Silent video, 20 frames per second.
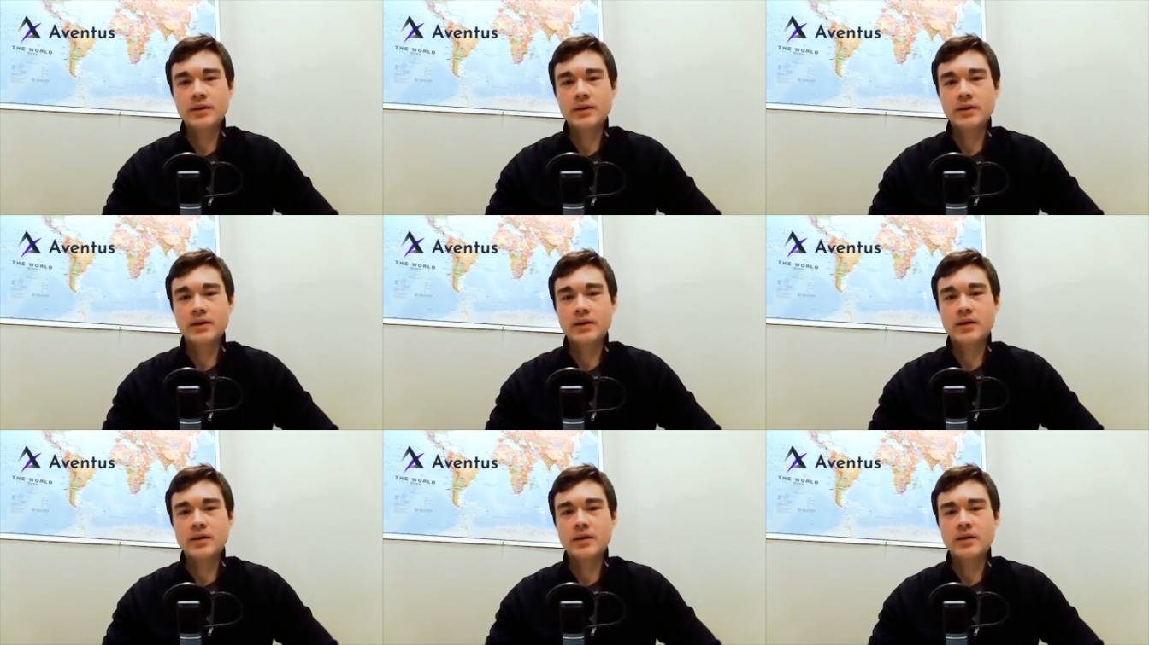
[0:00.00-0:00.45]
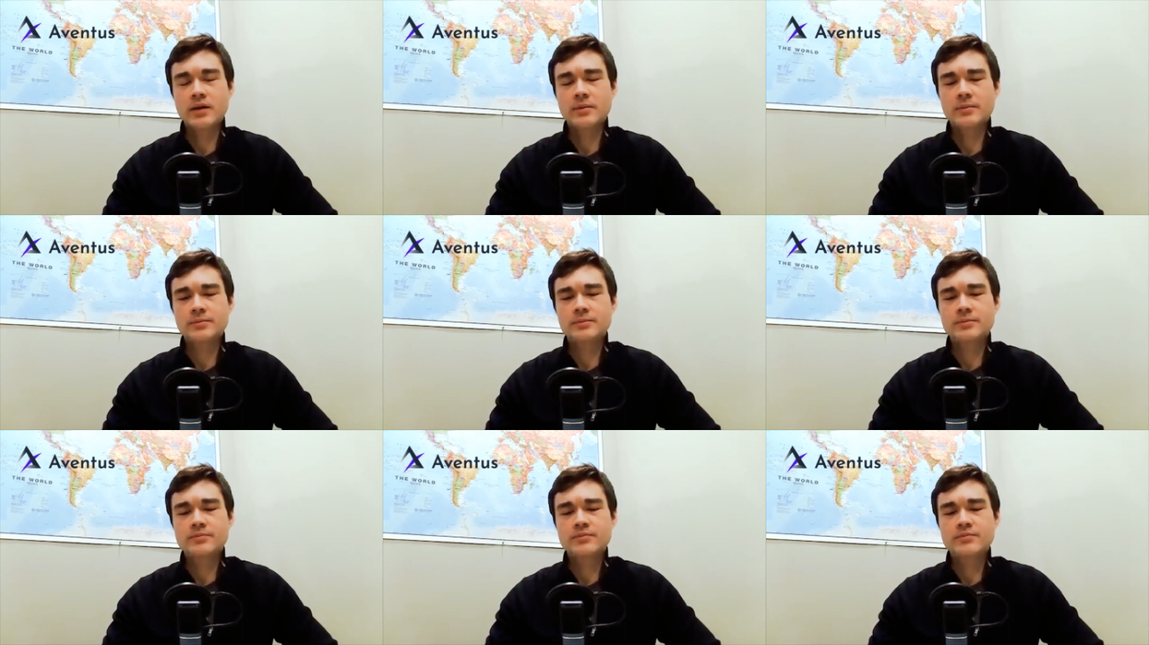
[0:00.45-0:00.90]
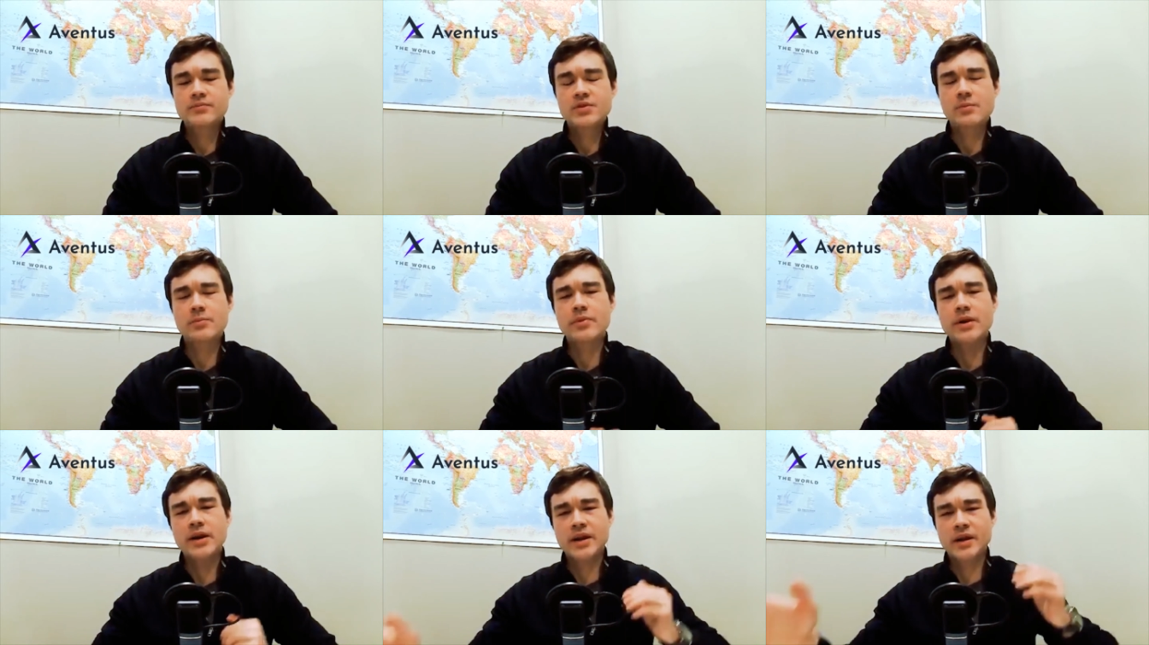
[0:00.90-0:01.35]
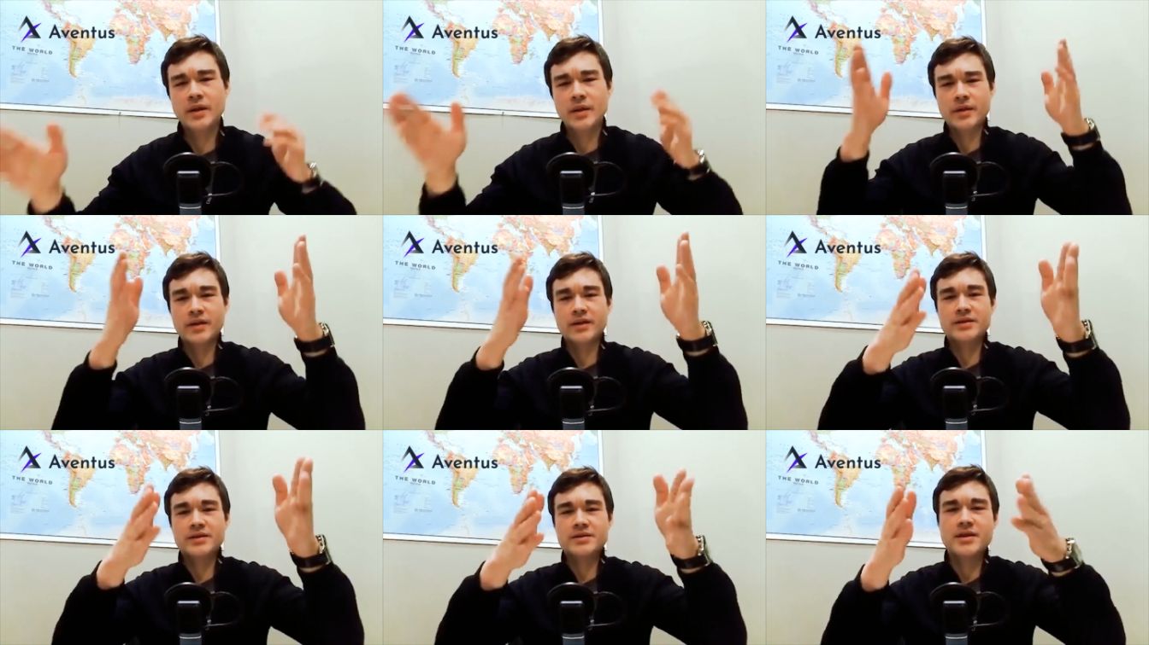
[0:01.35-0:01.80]
Um, so breaking
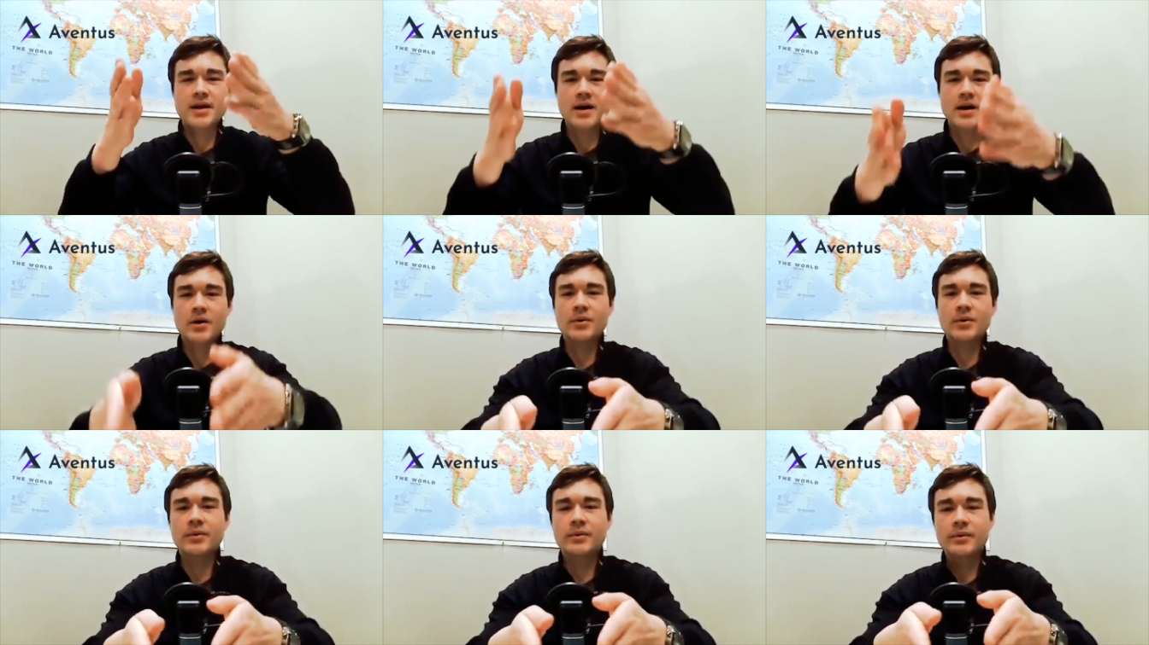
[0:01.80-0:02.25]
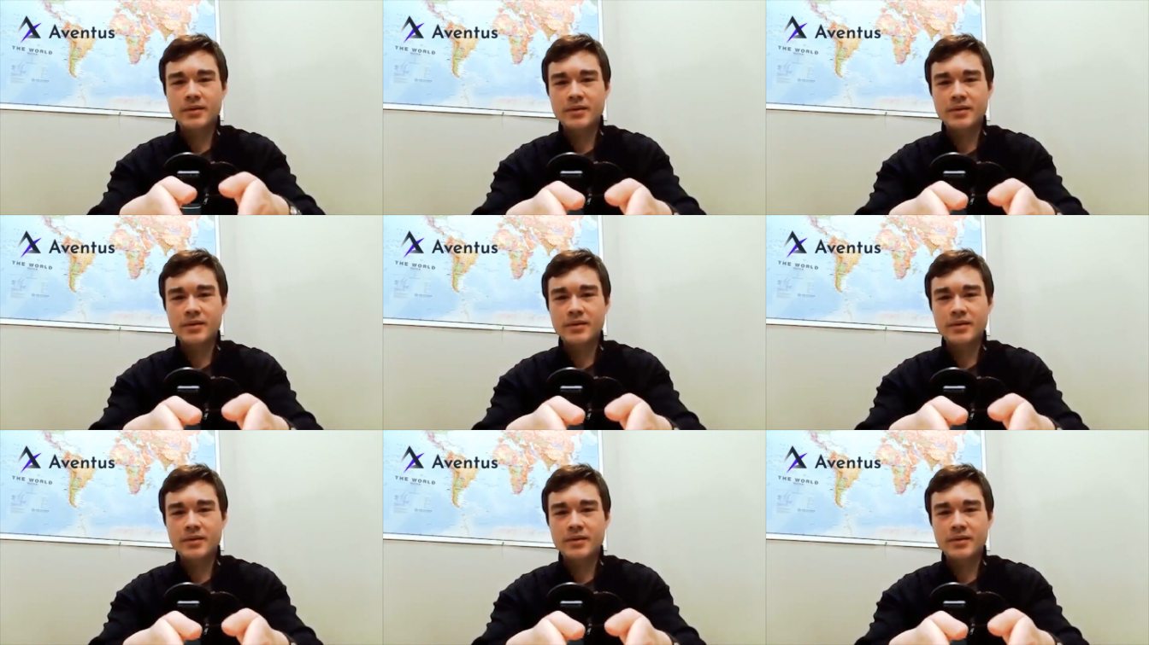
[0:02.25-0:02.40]
things down,